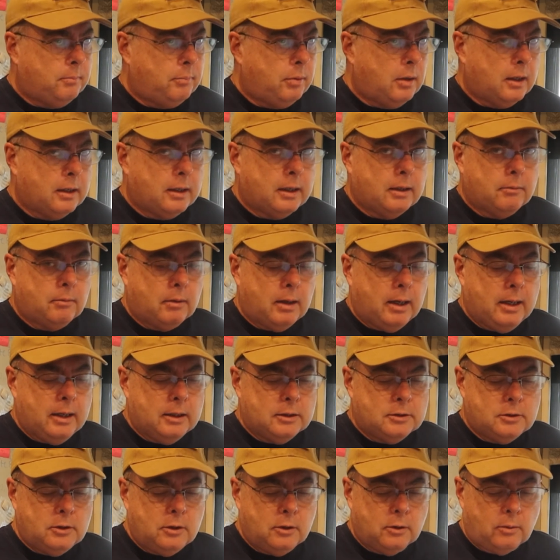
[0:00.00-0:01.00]
plug it right
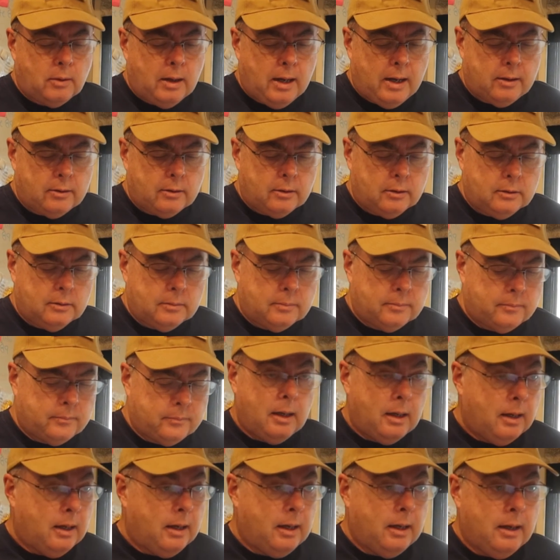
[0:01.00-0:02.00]
into your router
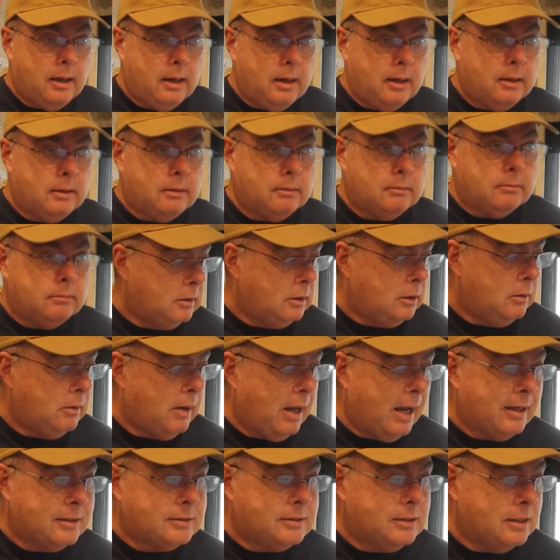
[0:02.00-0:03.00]
and
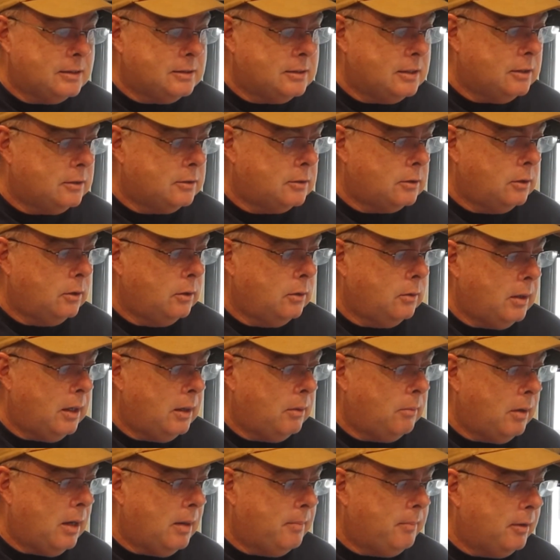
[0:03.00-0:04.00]
you access it through
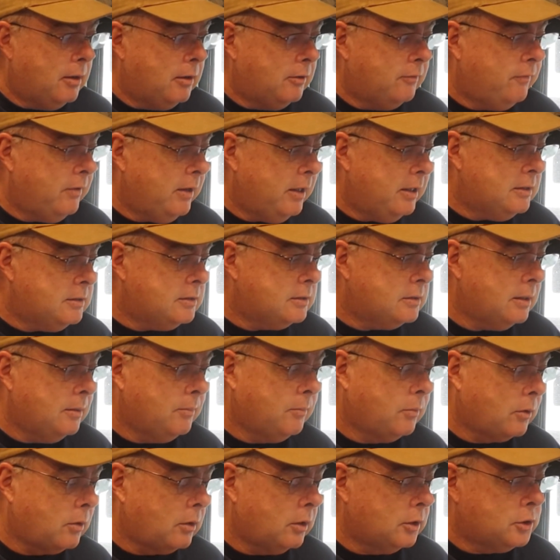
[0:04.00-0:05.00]
a web interface,
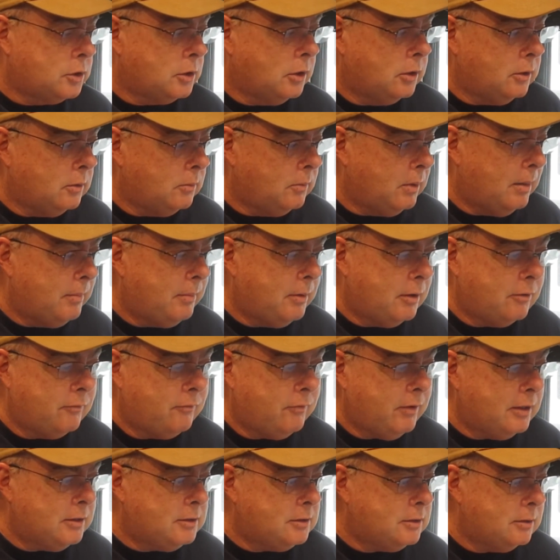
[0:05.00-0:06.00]
and we're going to show you the web
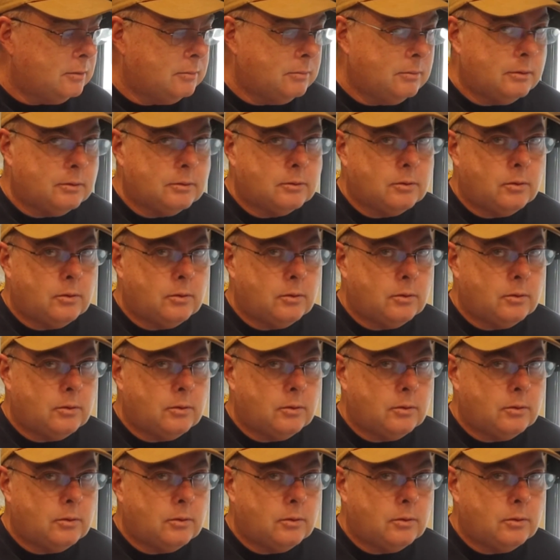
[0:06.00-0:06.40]
interface here real